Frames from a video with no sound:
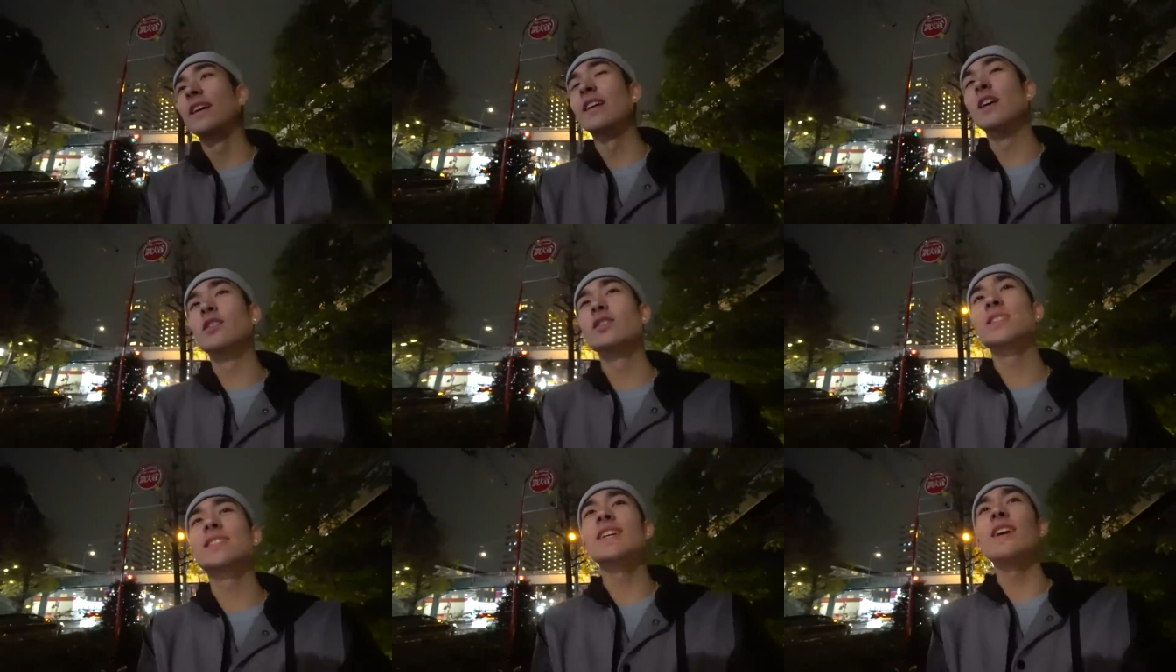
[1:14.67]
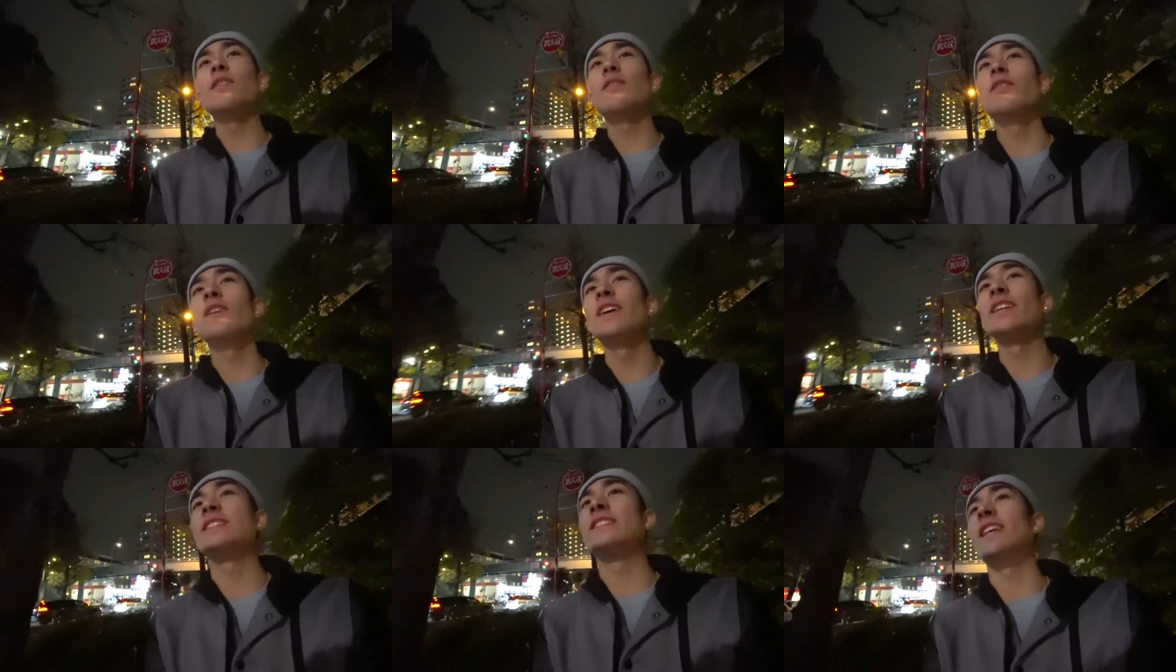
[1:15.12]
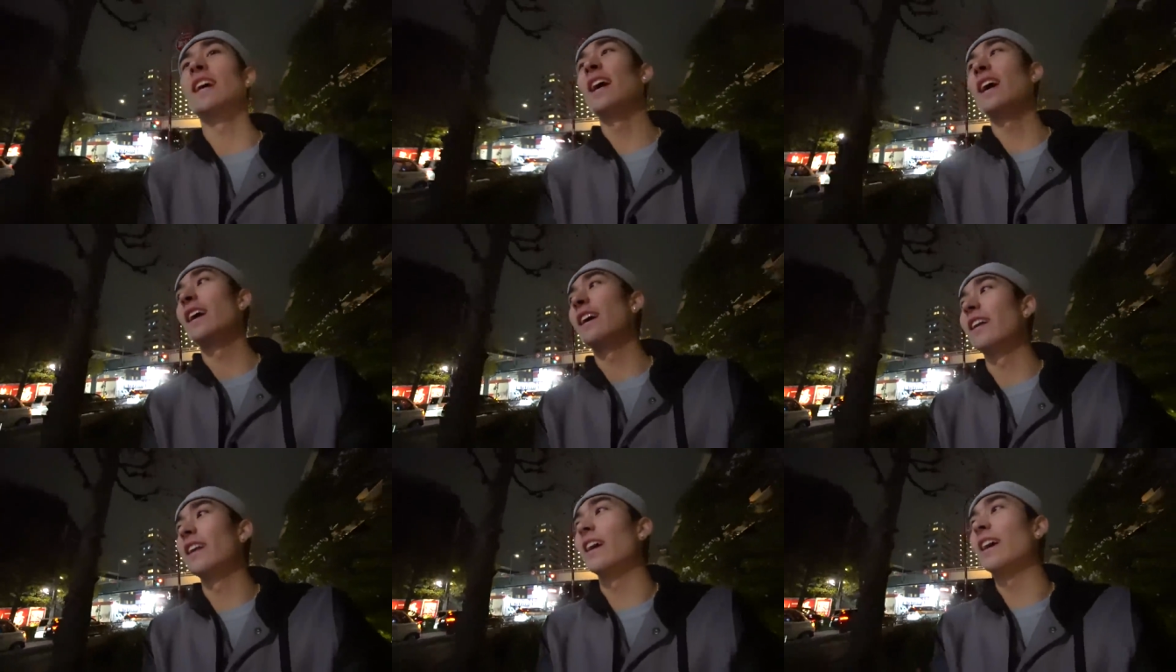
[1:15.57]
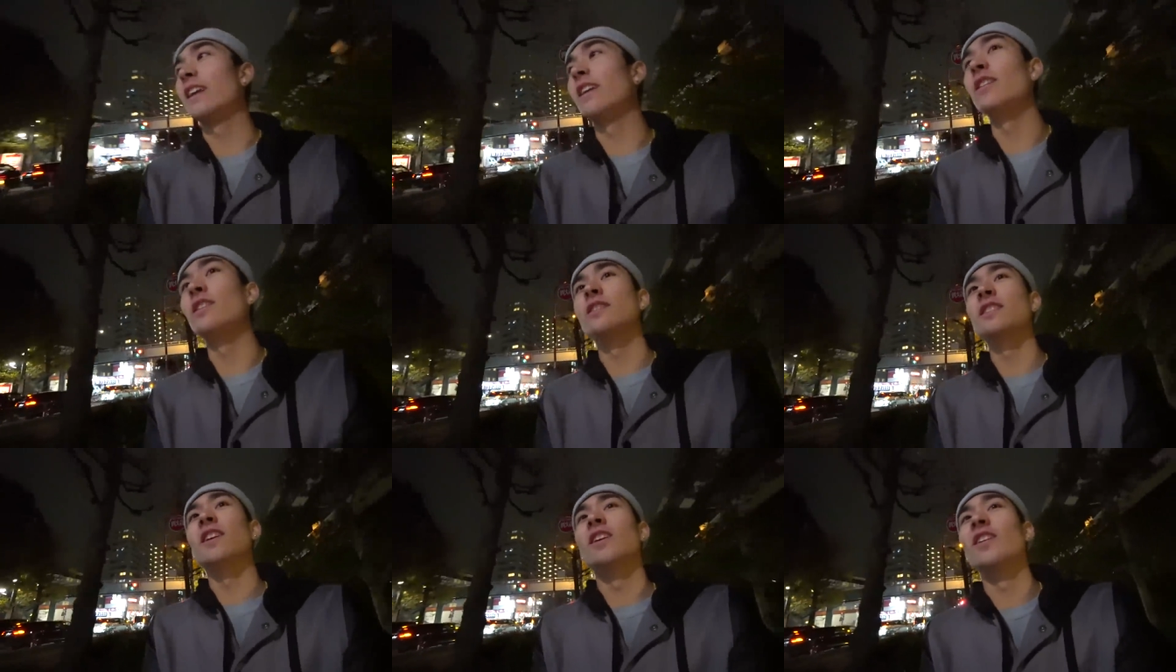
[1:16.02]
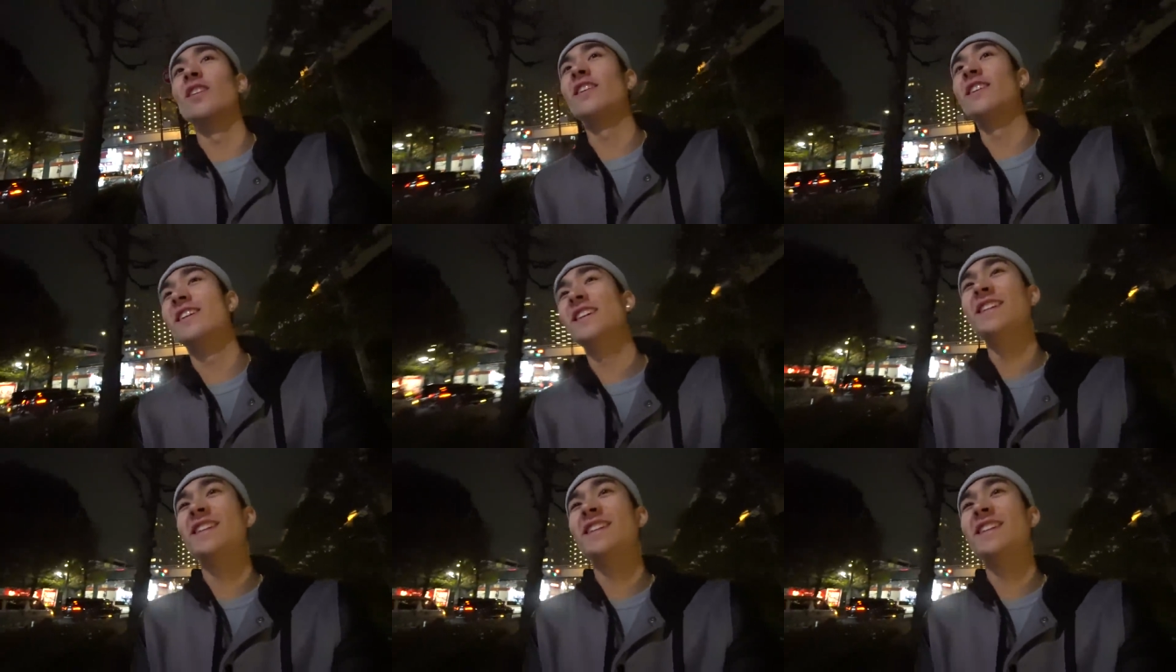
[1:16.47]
You know, stuff like that. I don't know.